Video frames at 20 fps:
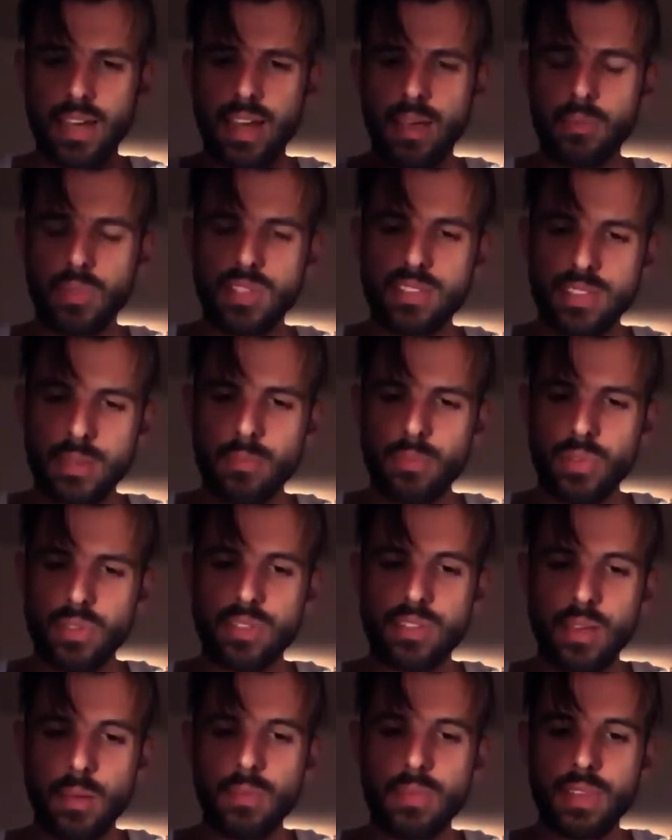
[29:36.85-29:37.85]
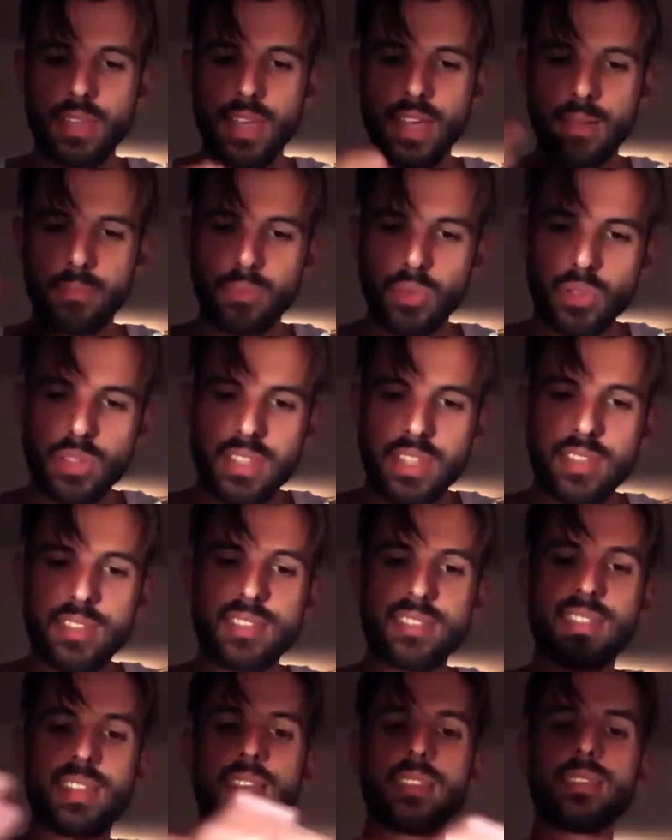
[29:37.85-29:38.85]
I'm a separate something, and put
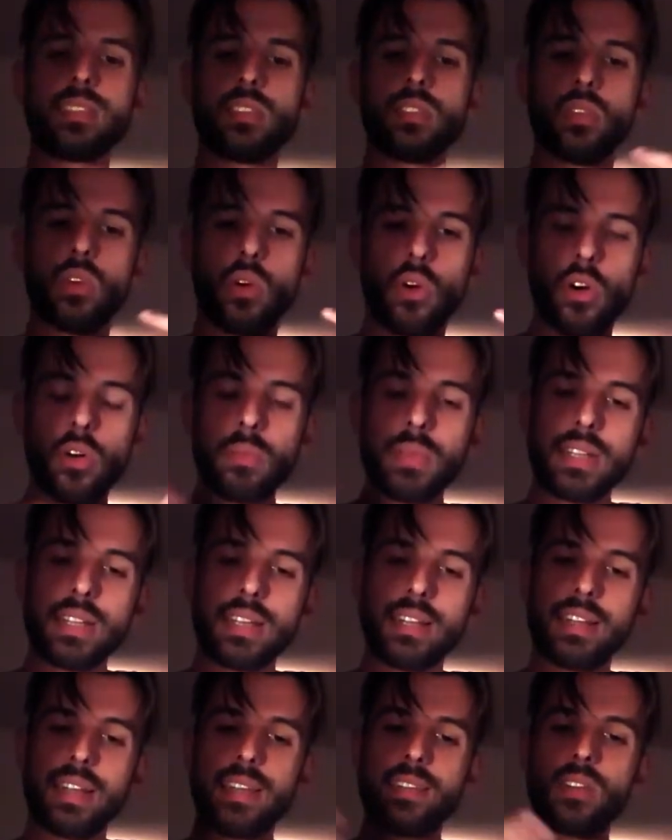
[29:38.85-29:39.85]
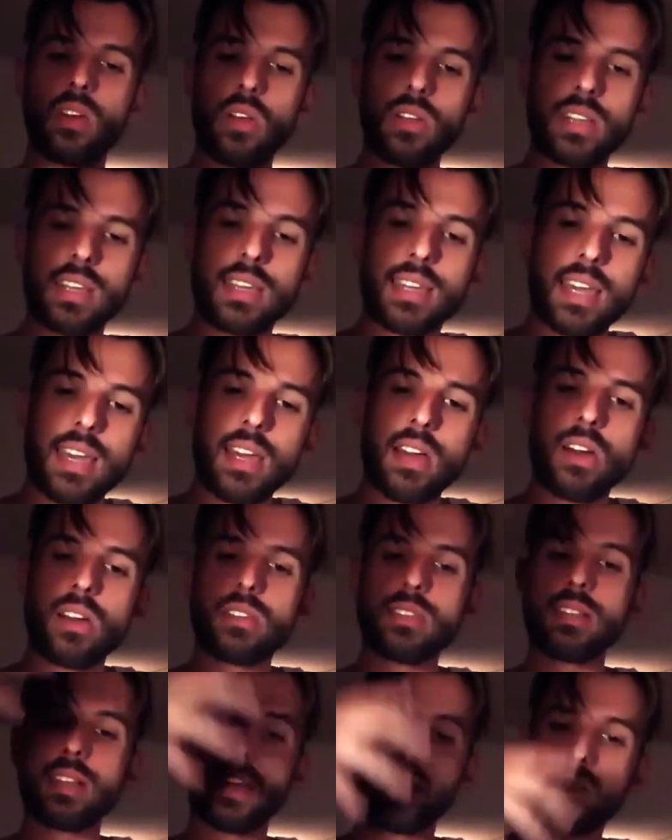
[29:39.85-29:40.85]
these things in your orbit and let all the
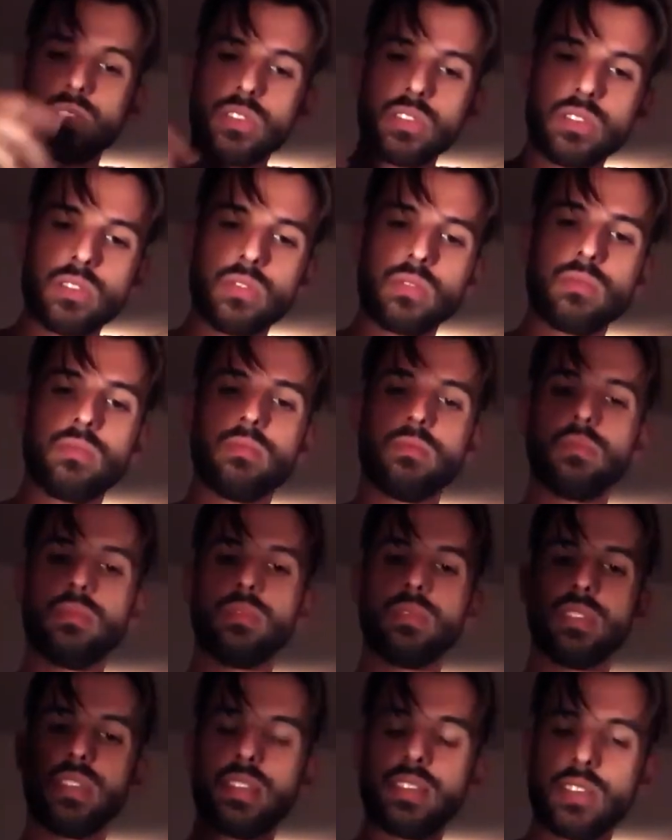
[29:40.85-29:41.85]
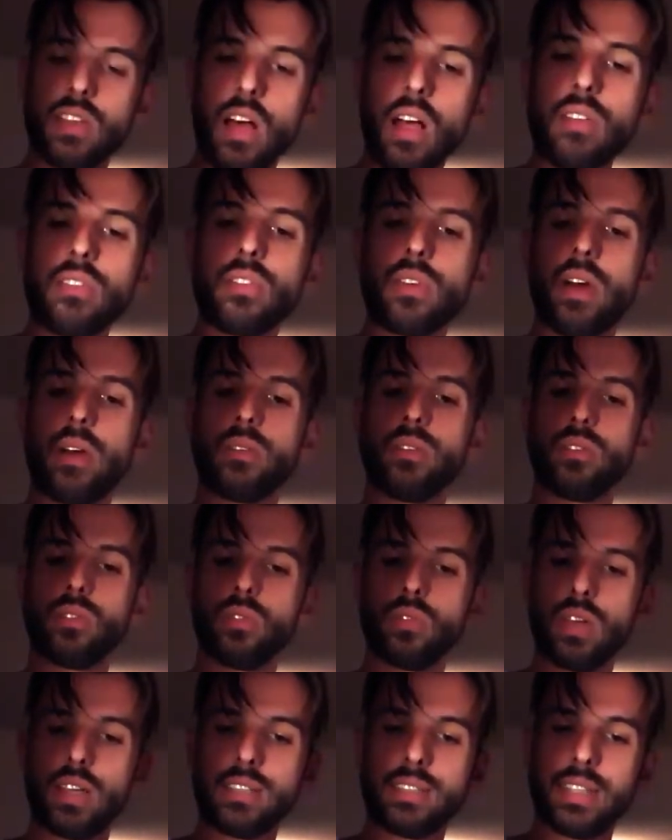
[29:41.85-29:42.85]
chaos like just dissolve around you.
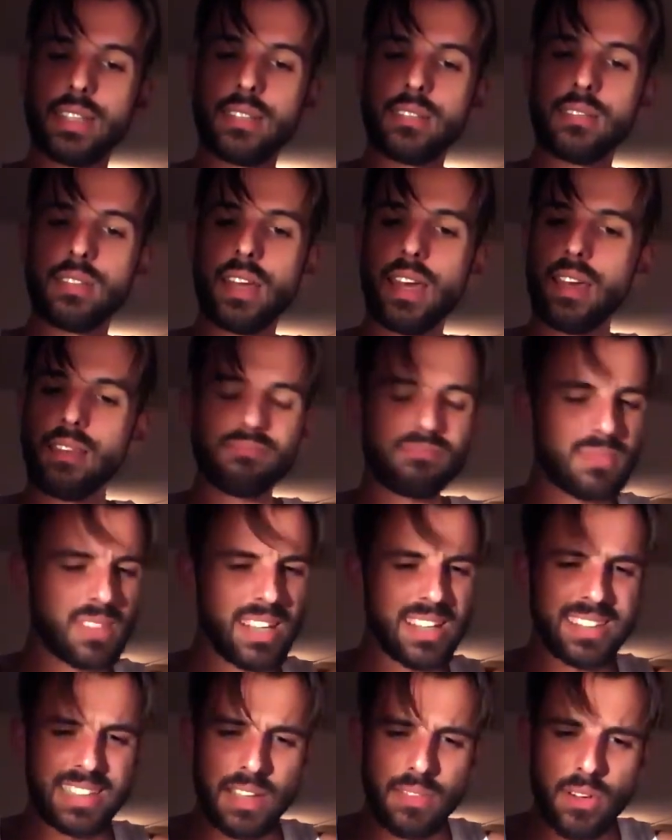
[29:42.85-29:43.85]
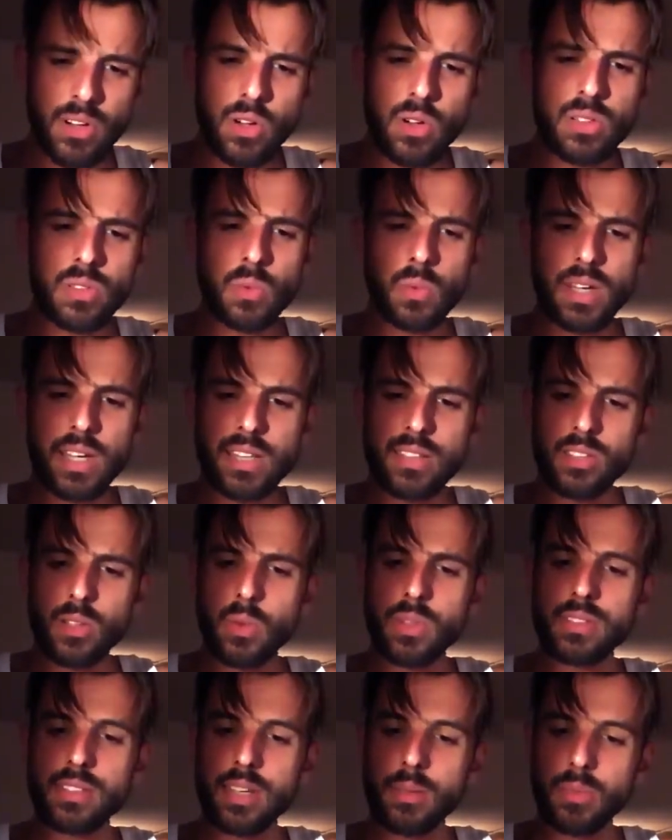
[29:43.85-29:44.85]
And then it never goes away, it's
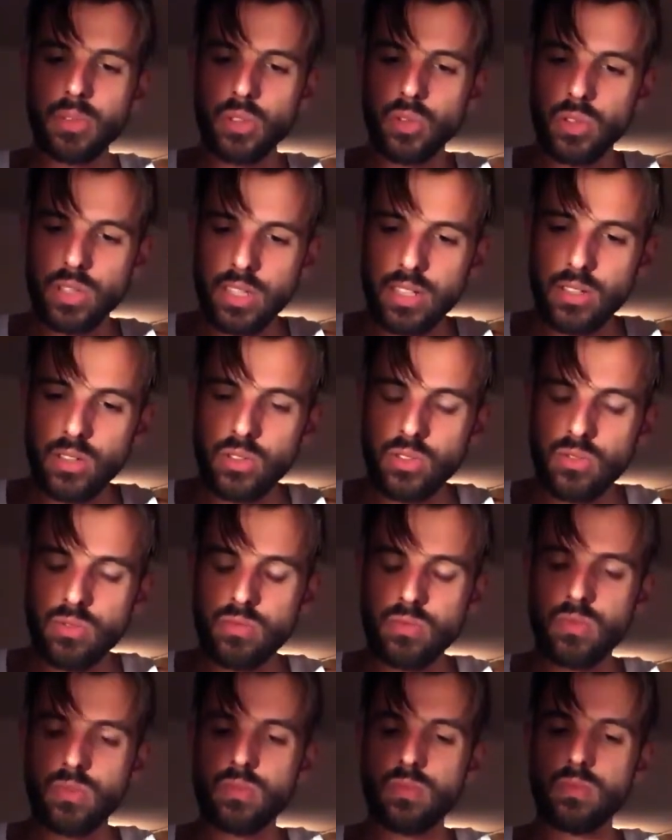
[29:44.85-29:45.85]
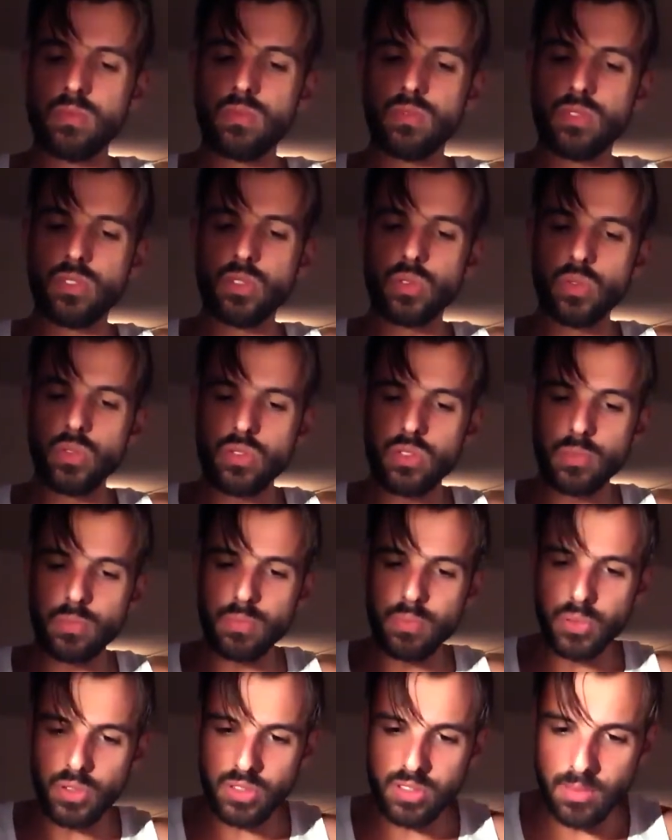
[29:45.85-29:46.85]
always there, but you can choose to
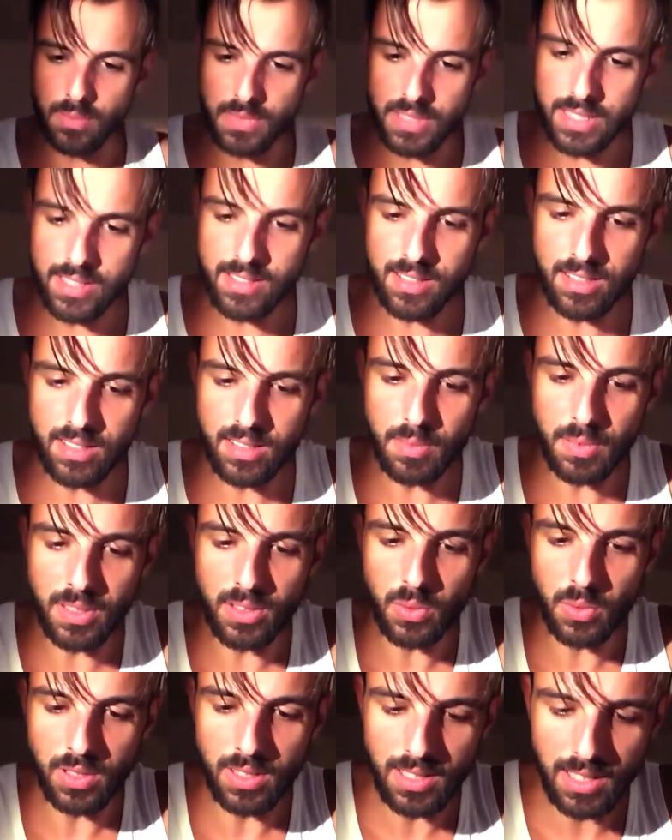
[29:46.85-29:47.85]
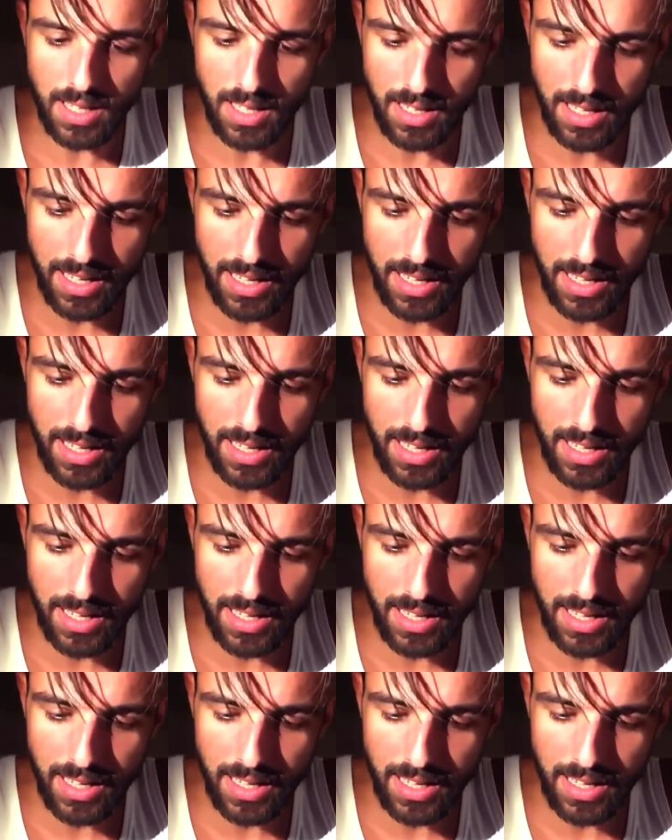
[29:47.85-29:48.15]
put some distance between that.